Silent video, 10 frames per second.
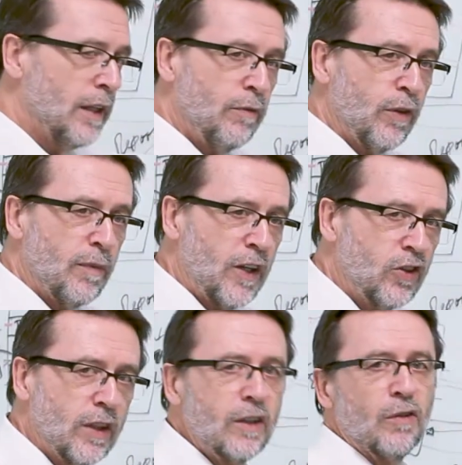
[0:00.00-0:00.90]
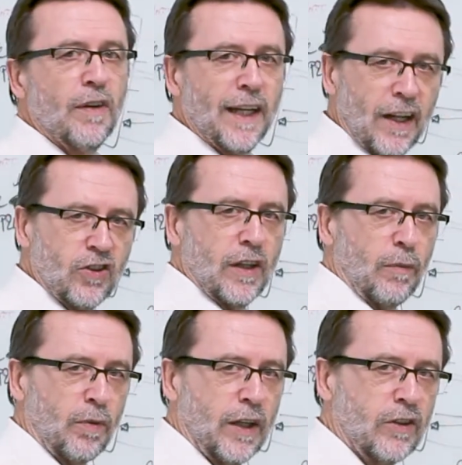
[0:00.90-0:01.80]
information into financial
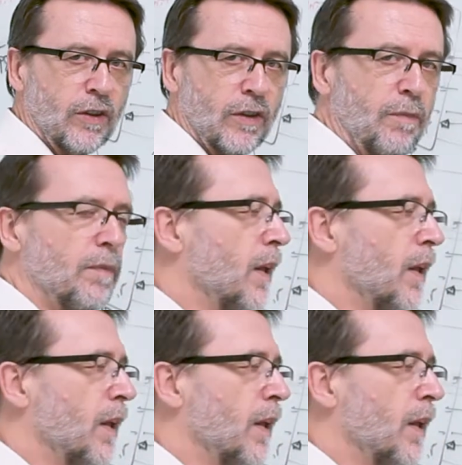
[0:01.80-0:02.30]
operations?